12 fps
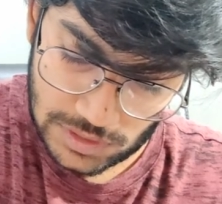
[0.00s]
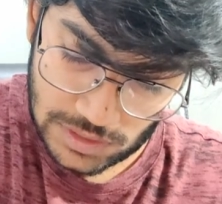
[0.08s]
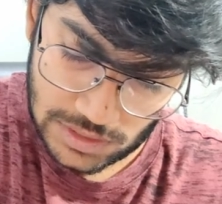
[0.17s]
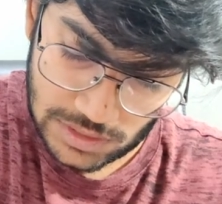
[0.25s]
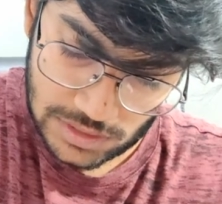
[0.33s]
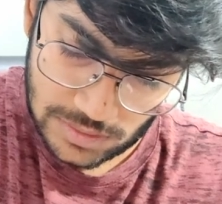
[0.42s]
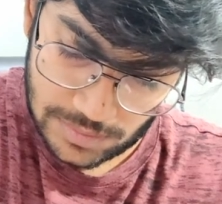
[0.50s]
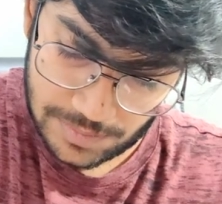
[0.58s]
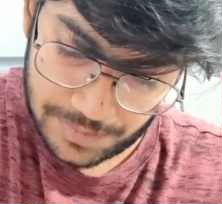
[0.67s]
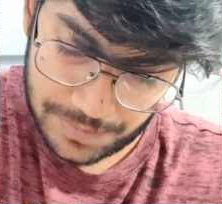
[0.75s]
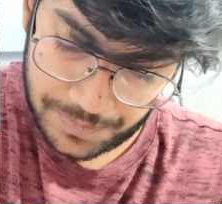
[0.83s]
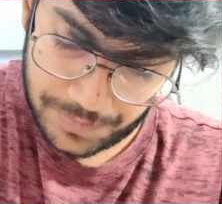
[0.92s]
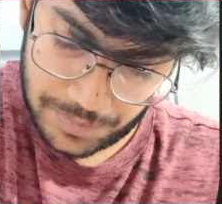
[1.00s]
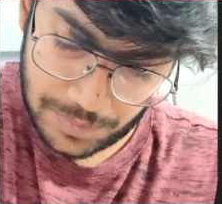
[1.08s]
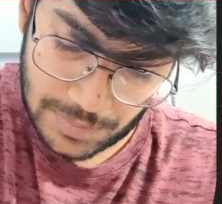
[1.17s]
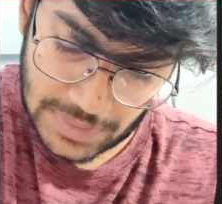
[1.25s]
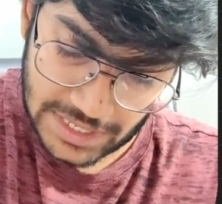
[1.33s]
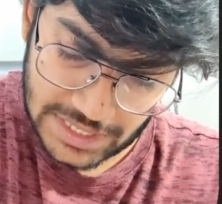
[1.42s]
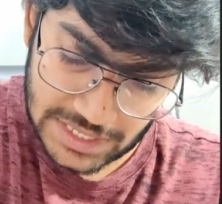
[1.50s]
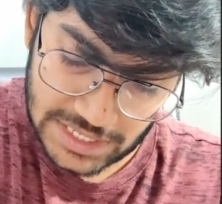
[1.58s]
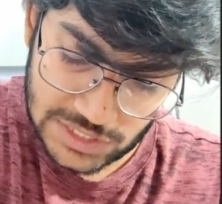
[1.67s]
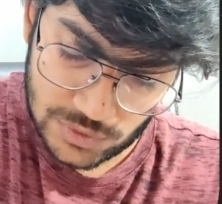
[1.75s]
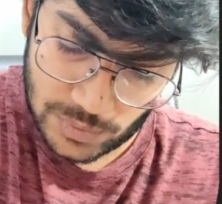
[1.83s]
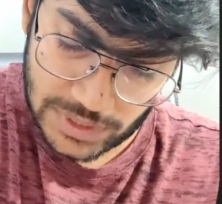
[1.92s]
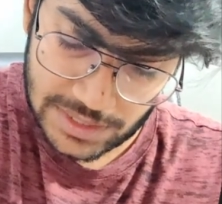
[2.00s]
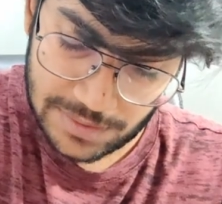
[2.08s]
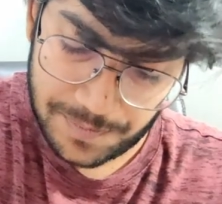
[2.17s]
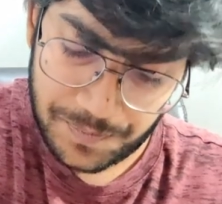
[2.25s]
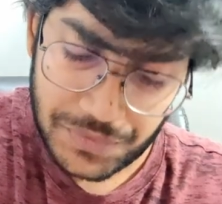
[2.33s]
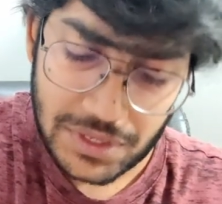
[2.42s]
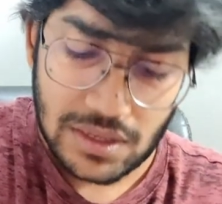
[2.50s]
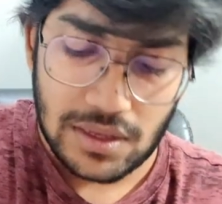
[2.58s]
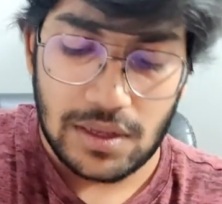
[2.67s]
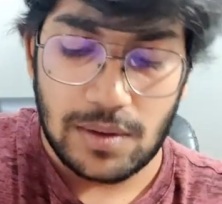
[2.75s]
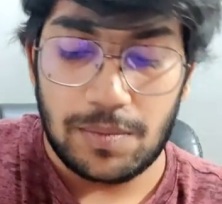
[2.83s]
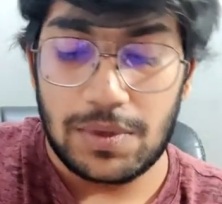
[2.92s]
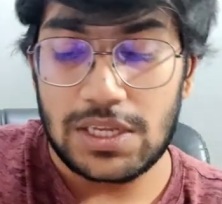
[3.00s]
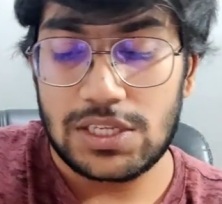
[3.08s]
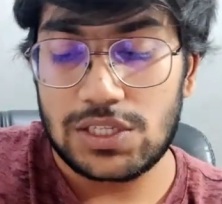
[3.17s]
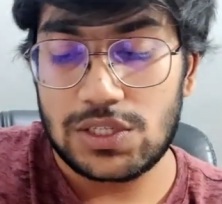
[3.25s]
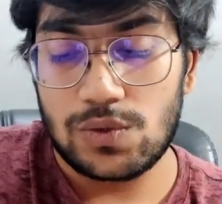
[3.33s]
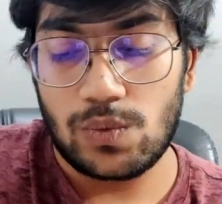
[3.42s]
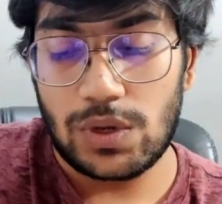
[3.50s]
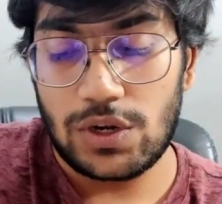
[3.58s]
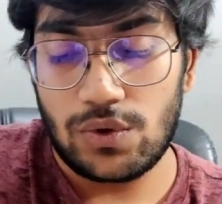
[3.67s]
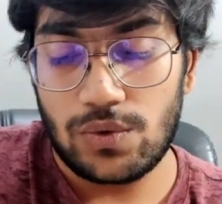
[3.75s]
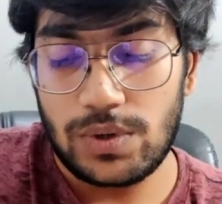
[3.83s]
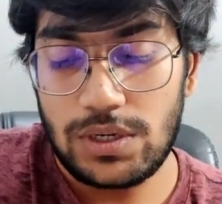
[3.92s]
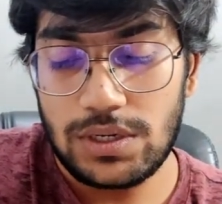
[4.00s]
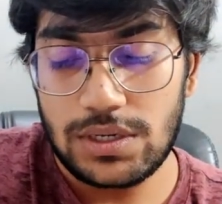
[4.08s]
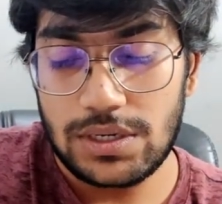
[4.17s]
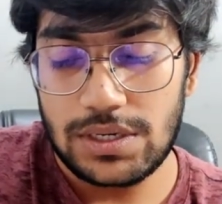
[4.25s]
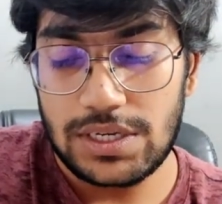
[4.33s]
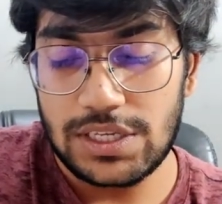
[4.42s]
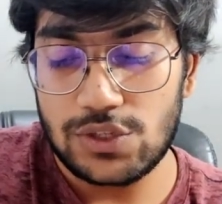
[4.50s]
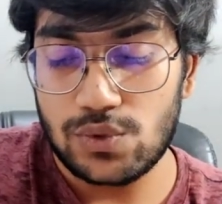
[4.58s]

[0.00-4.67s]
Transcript: and by t square plus 1 over t